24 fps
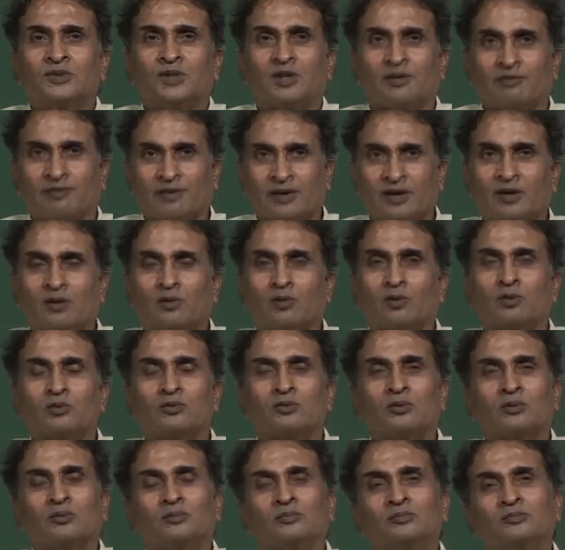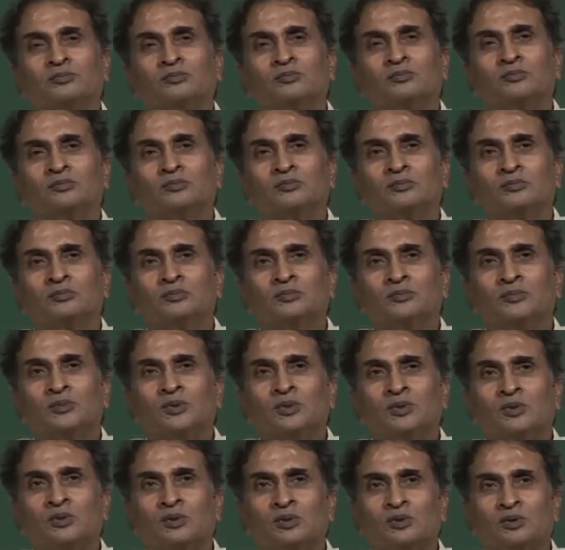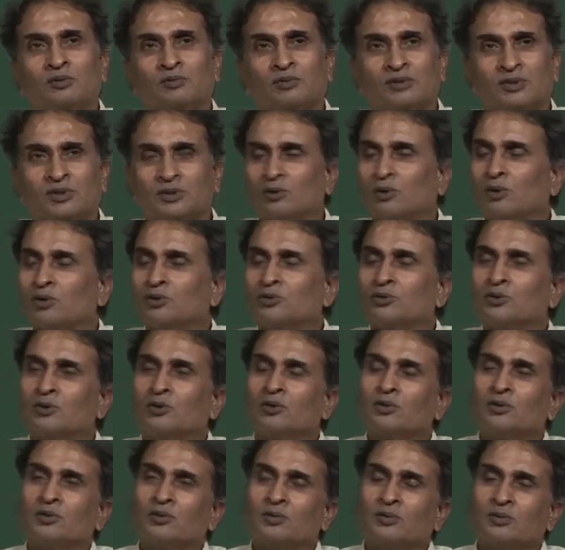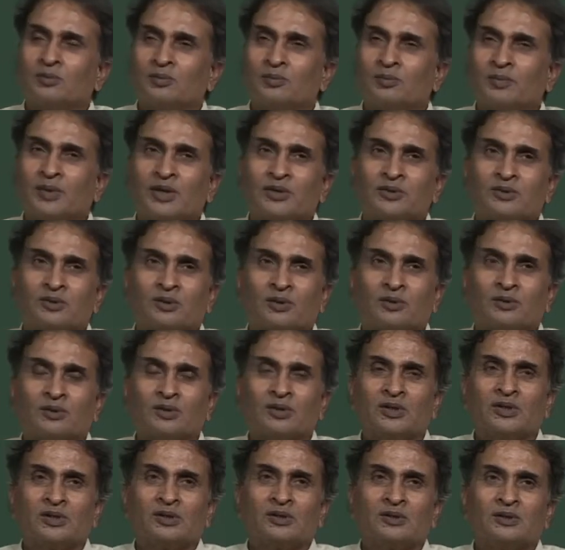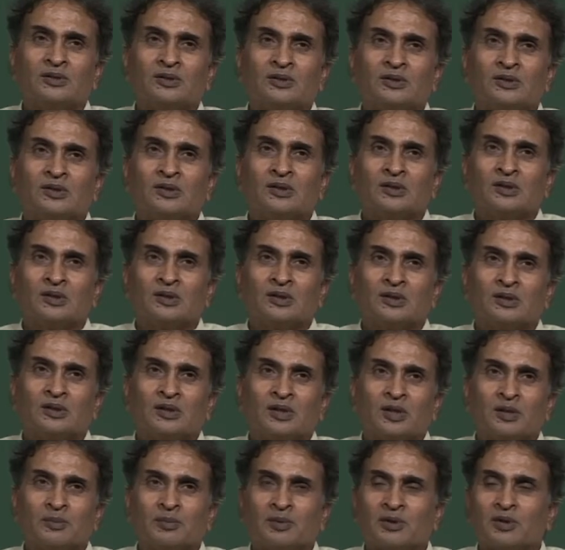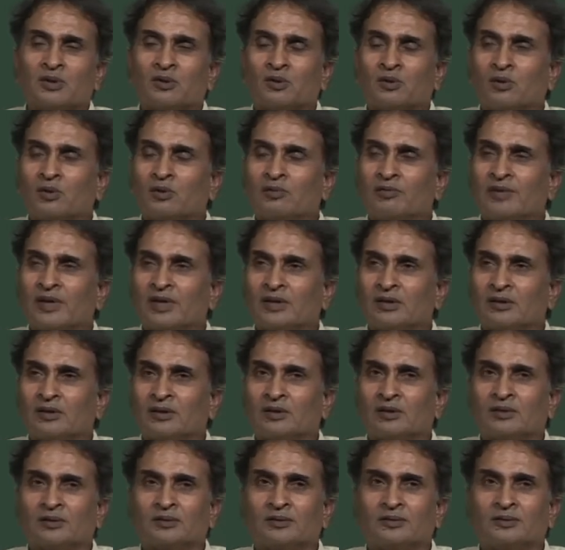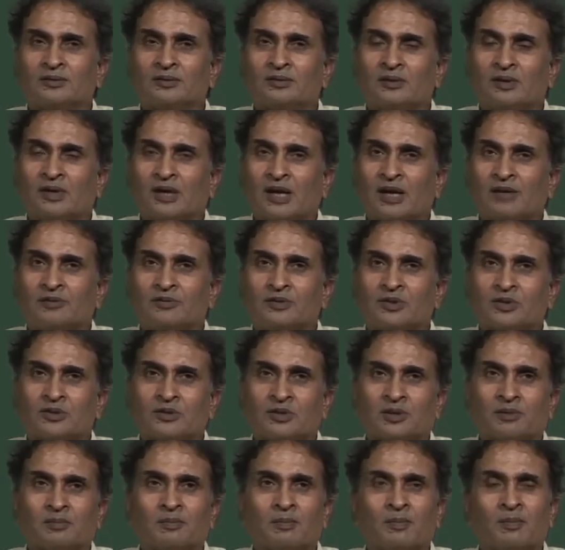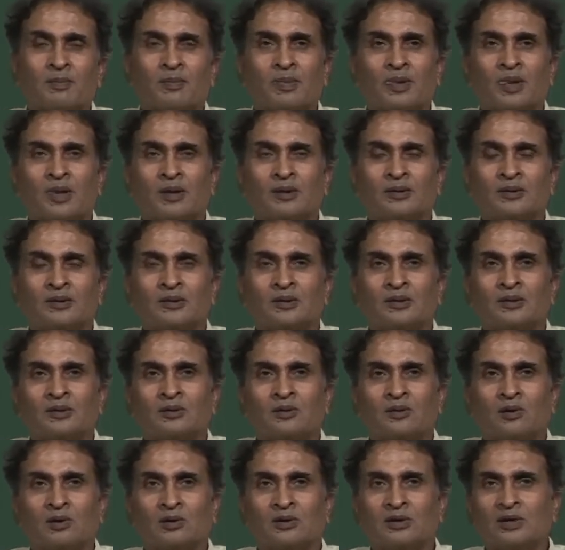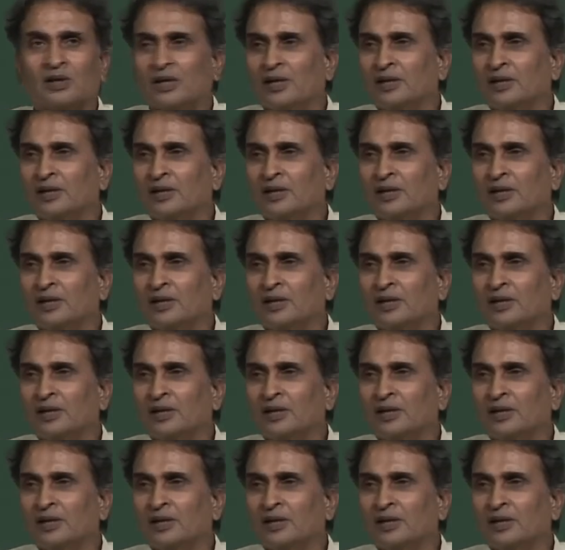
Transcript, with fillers: different also, which is also based on the nip controlled vector drive system called the